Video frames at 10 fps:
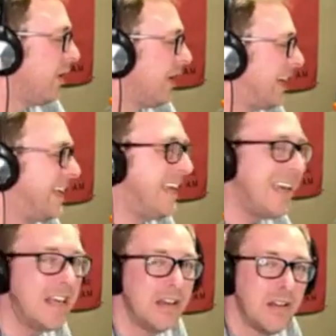a
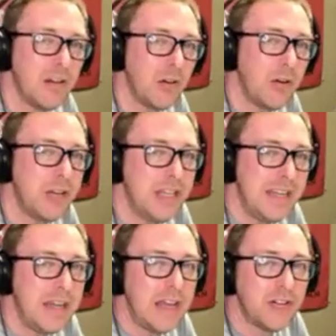kid or a
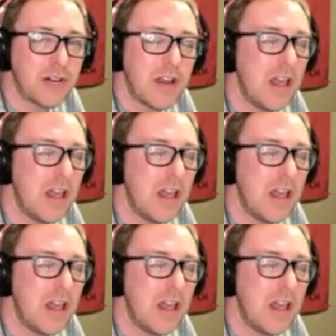teenager.